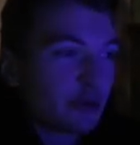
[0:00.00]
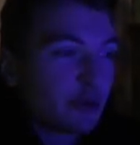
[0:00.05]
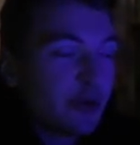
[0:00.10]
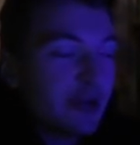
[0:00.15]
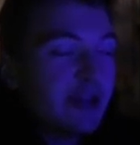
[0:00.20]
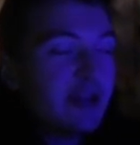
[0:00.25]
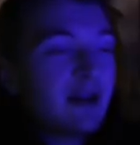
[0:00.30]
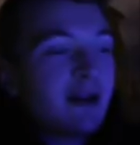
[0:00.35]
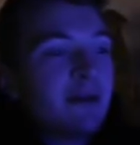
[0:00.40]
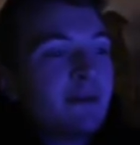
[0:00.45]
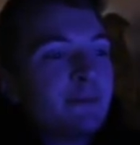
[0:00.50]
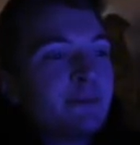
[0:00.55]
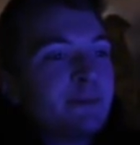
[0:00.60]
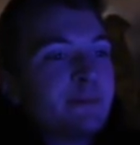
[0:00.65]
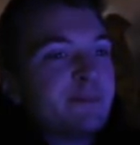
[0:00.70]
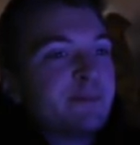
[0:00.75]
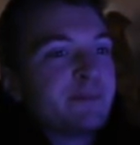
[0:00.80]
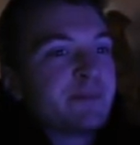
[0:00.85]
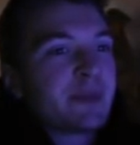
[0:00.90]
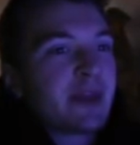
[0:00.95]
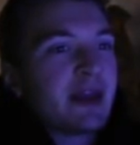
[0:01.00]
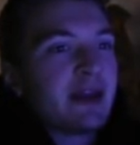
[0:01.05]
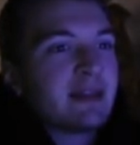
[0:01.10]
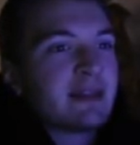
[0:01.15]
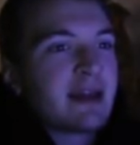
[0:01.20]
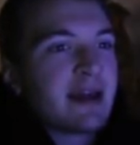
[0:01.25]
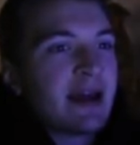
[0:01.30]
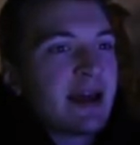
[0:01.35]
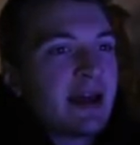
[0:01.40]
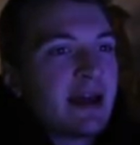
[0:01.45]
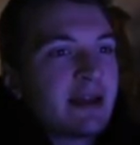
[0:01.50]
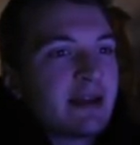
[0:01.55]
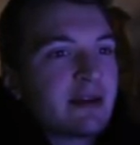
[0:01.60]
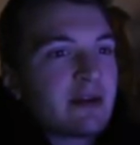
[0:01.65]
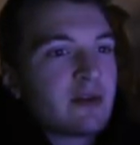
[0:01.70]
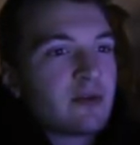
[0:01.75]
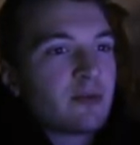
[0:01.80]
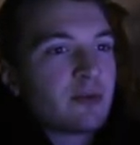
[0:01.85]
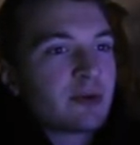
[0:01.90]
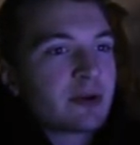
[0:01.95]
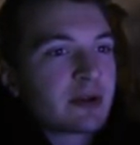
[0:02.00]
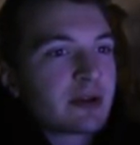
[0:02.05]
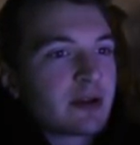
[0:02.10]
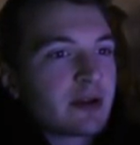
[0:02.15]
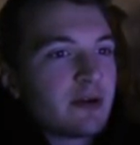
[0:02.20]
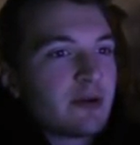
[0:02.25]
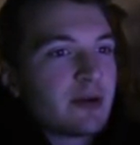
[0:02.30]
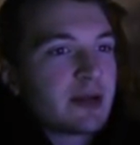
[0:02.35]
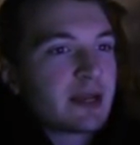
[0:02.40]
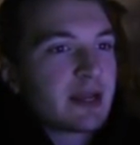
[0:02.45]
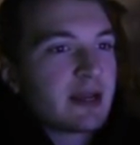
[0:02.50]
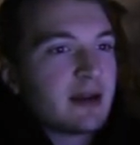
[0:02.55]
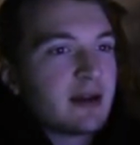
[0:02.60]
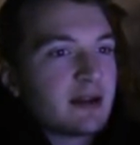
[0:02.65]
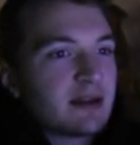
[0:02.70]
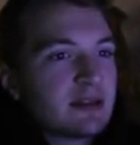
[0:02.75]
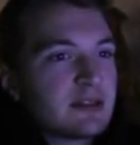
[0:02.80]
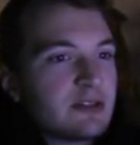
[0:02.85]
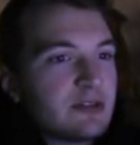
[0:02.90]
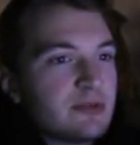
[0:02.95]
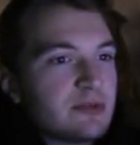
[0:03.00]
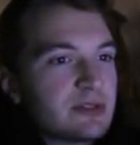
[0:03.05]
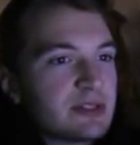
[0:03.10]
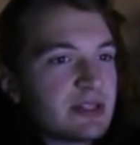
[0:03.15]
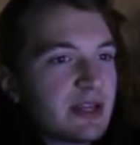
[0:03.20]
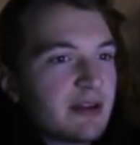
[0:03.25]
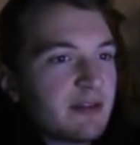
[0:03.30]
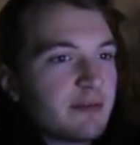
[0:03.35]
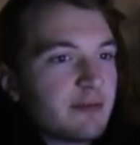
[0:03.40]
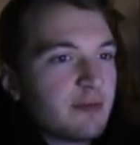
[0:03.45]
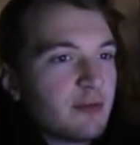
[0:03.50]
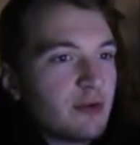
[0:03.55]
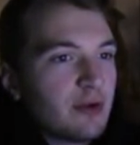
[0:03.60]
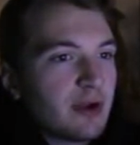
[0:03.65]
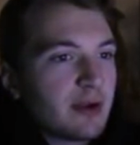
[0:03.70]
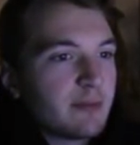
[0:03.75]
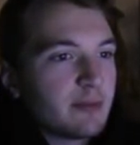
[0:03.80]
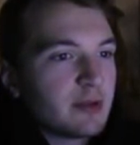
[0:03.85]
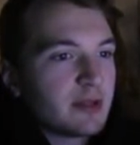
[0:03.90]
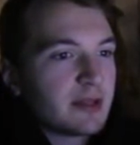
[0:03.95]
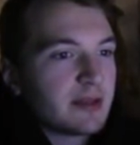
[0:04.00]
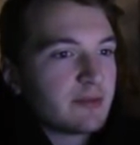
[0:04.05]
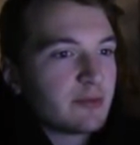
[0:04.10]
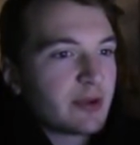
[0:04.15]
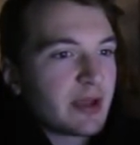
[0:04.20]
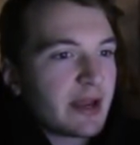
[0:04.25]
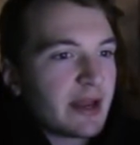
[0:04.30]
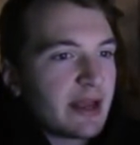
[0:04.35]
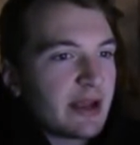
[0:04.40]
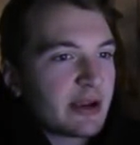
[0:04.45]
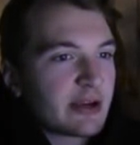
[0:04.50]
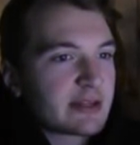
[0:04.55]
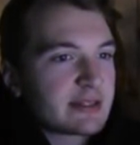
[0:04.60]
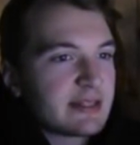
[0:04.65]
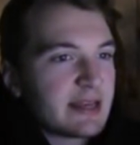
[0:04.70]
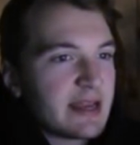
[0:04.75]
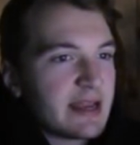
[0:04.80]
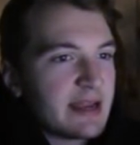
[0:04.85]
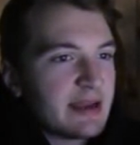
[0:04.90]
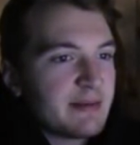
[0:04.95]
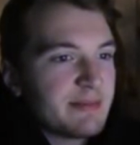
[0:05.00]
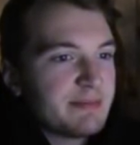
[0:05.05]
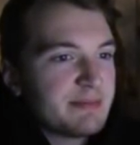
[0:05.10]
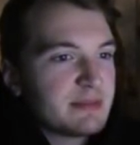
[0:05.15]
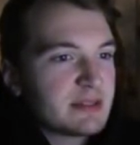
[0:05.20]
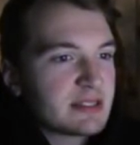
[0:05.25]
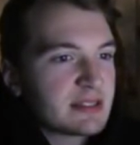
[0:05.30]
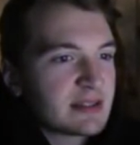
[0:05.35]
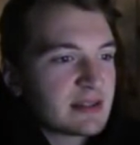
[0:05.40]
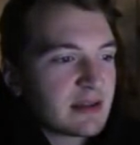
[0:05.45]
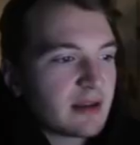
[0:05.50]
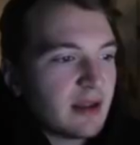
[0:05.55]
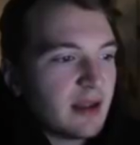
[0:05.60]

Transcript: three. And then we're going on to set four, I believe. We got Eric Thames,